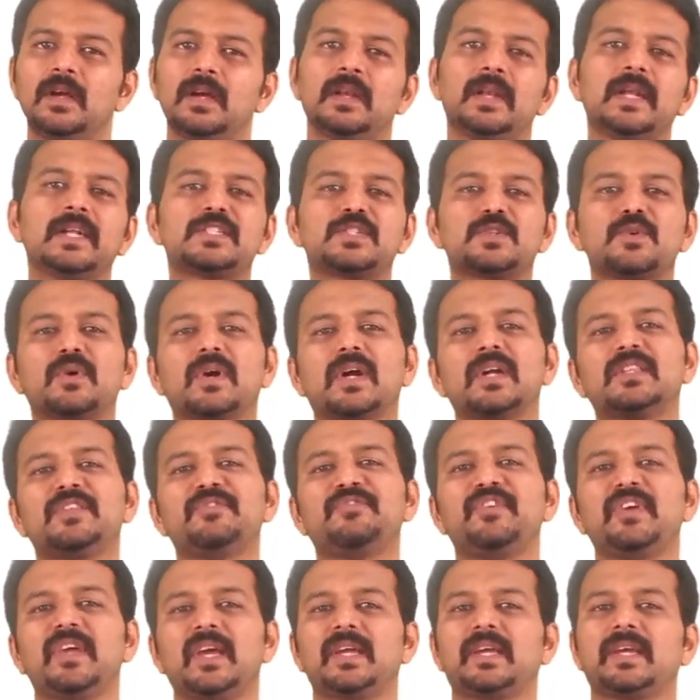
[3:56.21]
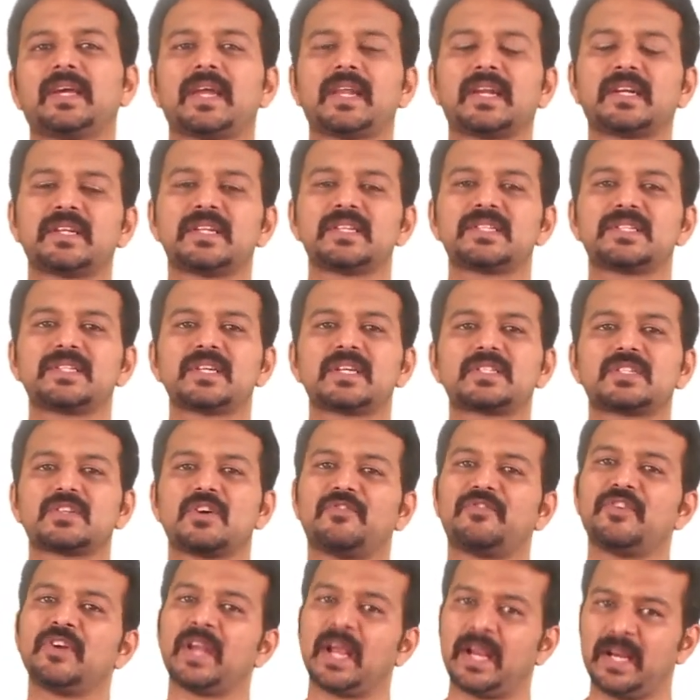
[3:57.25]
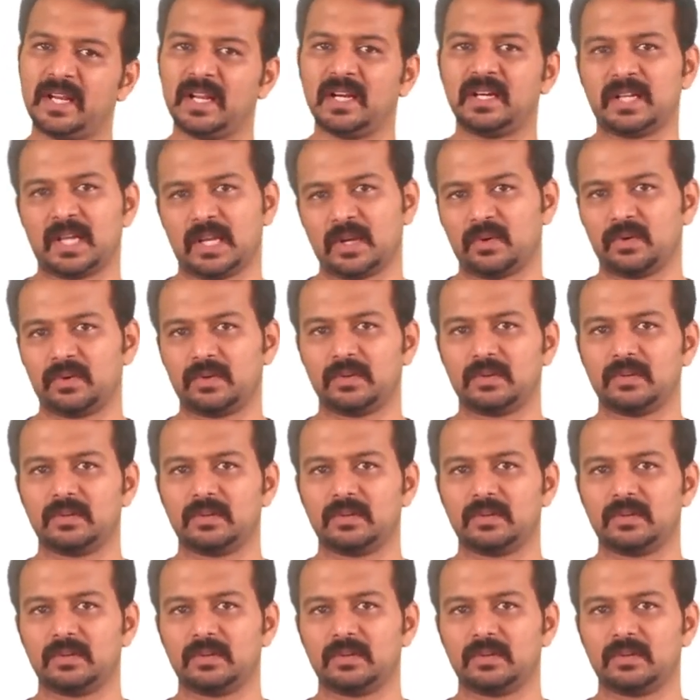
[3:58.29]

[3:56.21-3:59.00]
Let's look at the VI characteristics of an ideal diode.